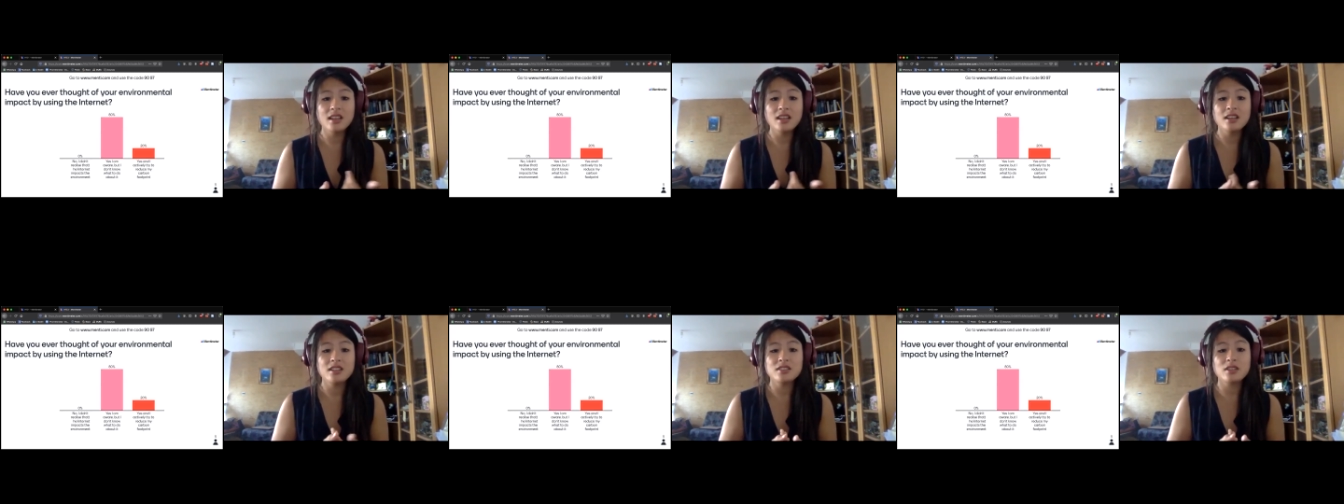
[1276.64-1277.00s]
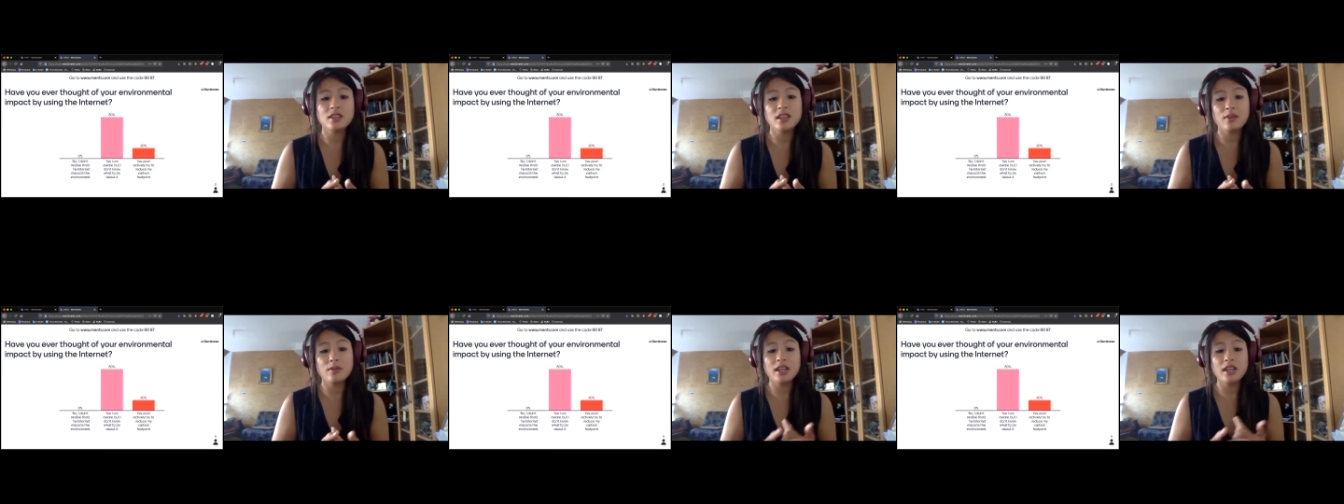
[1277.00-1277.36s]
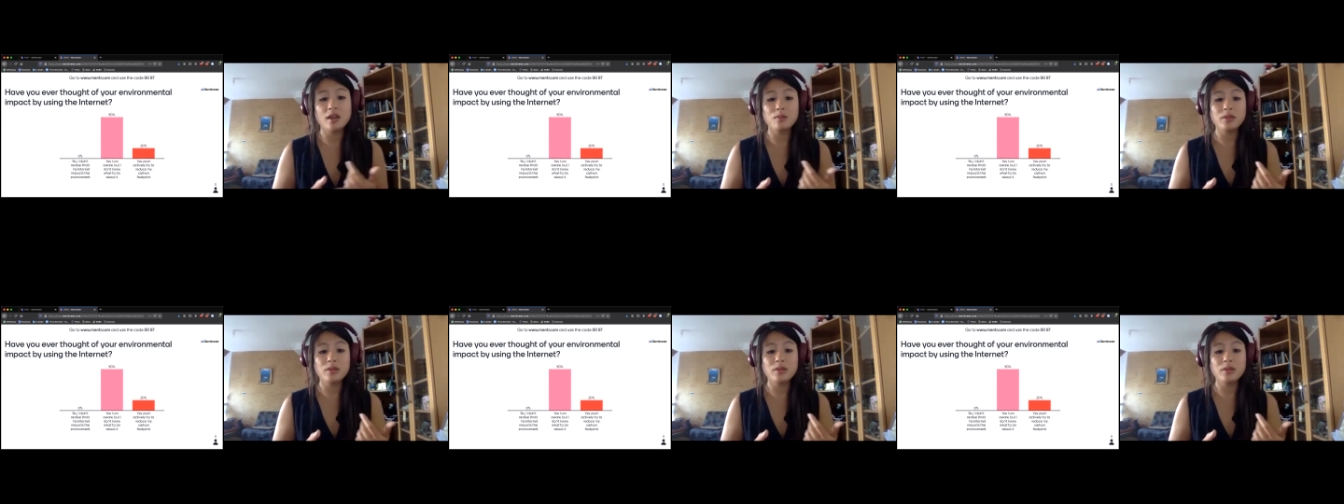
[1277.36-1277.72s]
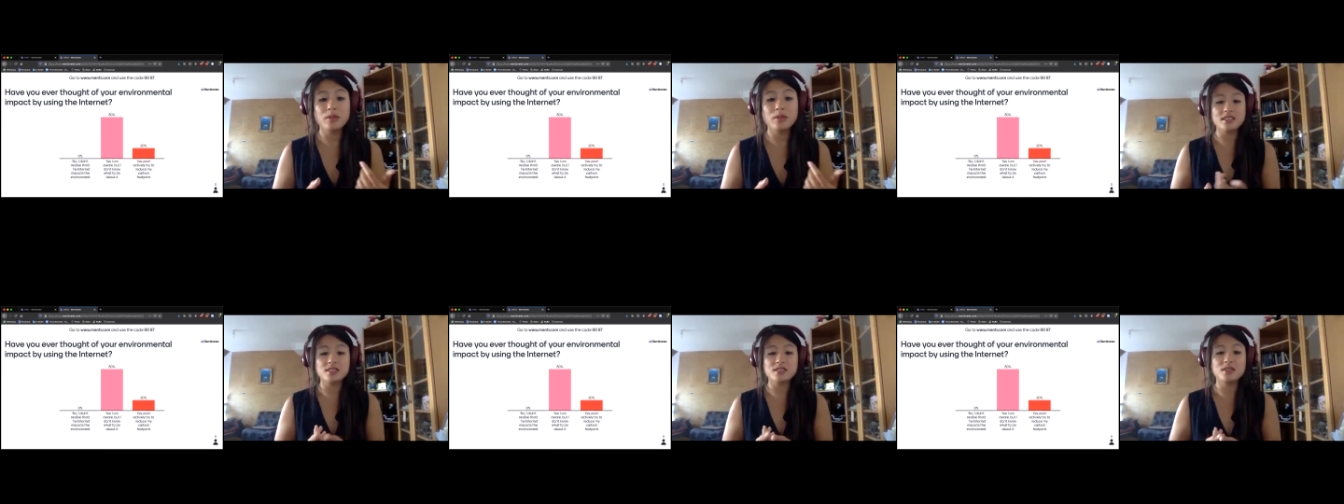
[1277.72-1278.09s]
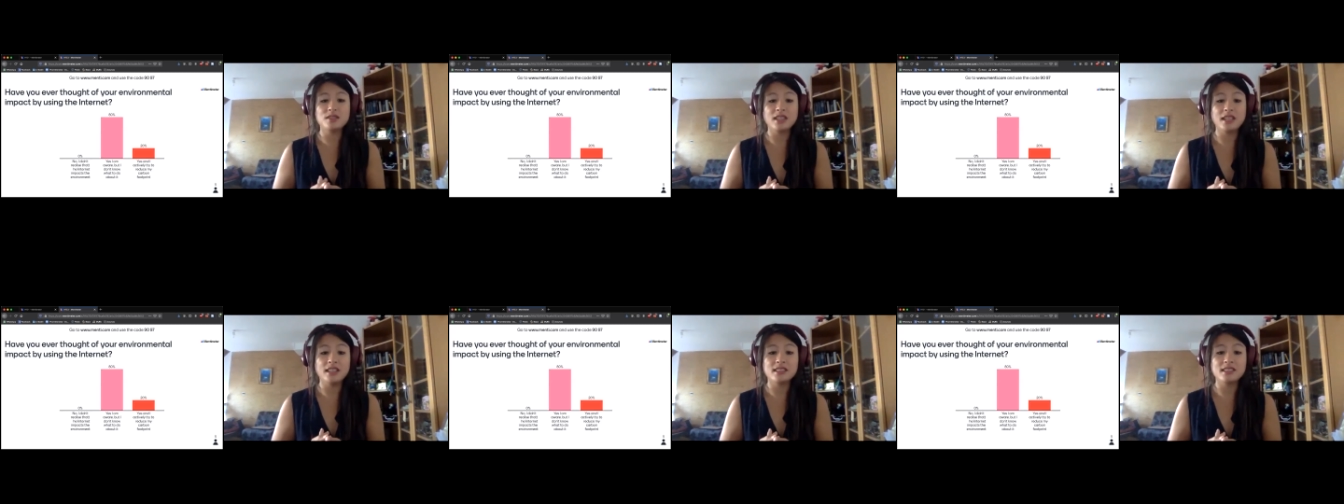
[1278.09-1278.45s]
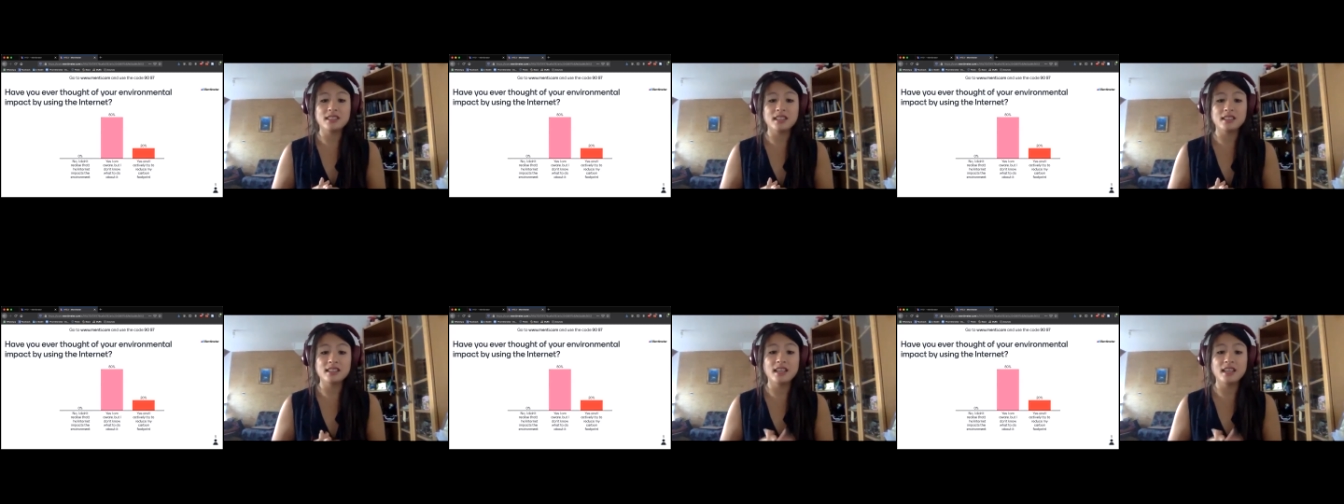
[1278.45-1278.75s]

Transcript: so that we can be connected to the internet.